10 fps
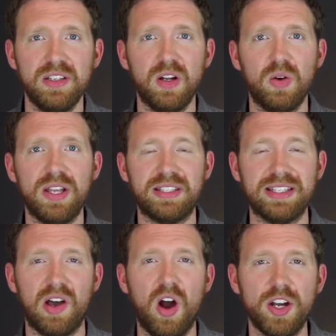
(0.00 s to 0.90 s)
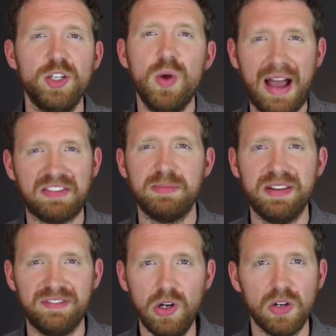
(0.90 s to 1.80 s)
You know, it's, it's hard. You have to
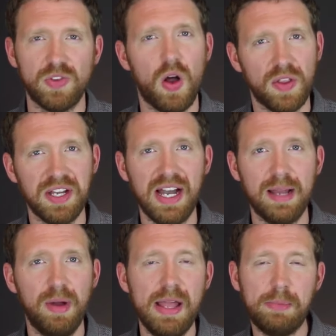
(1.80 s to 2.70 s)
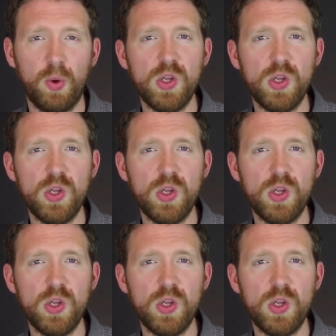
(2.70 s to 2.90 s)
be involved all the time.